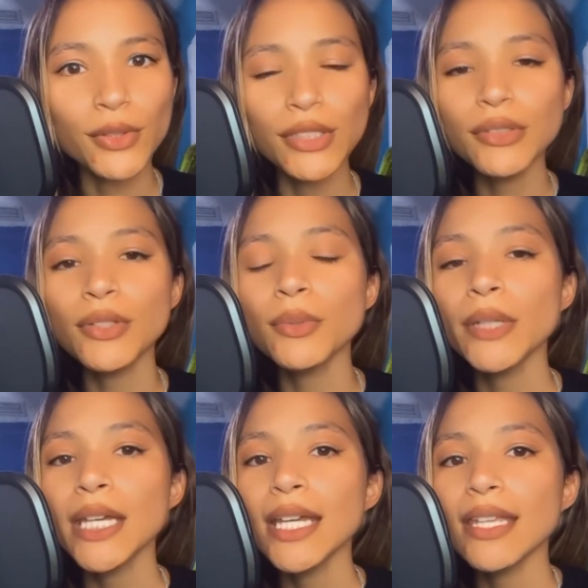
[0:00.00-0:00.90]
You know,
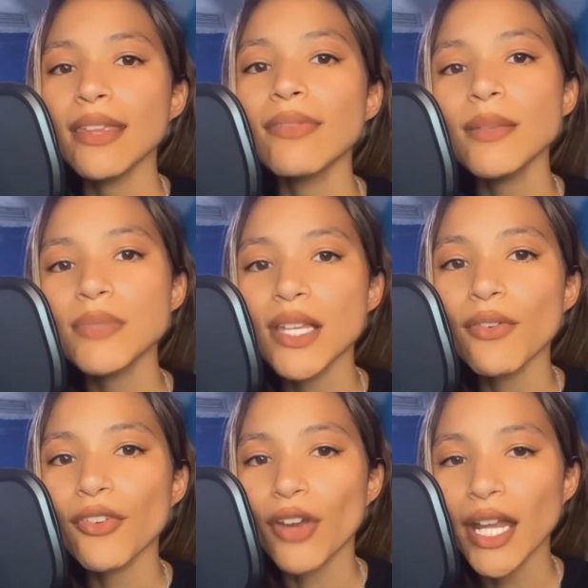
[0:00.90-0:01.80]
give
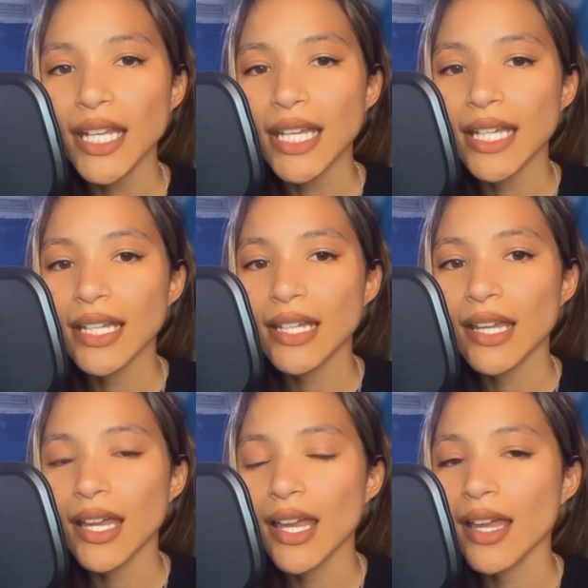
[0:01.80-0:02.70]
themselves credit.
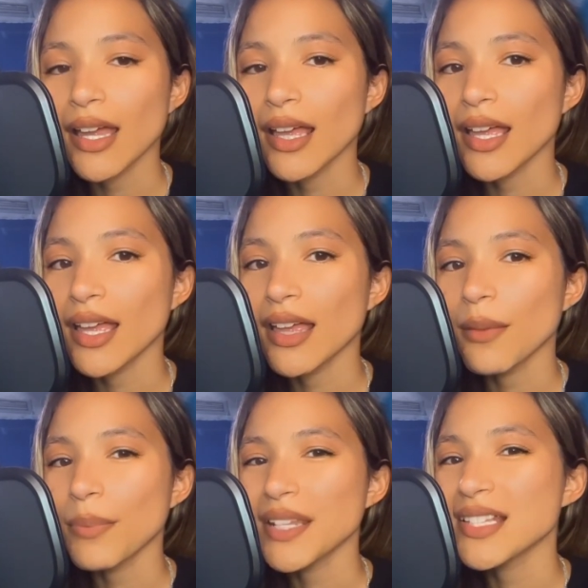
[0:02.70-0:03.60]

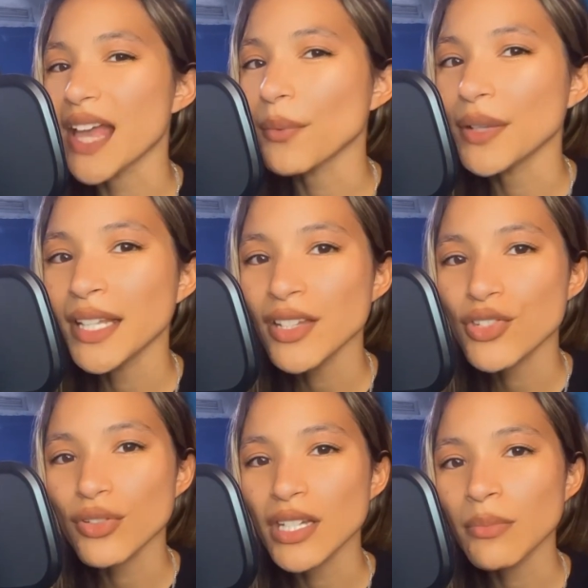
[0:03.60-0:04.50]
But is that really a
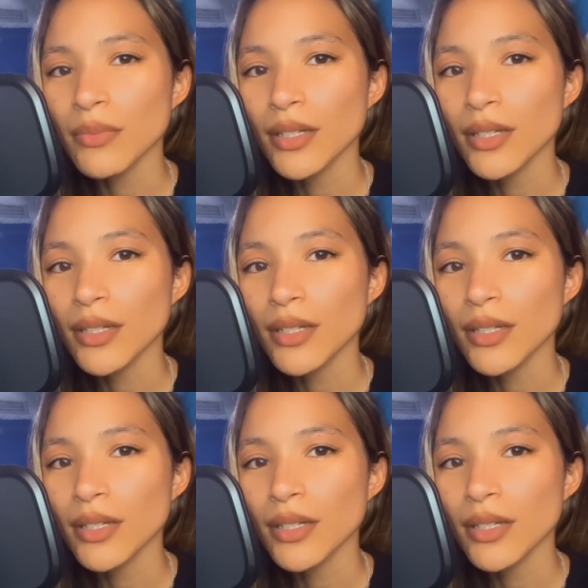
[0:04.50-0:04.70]
dream?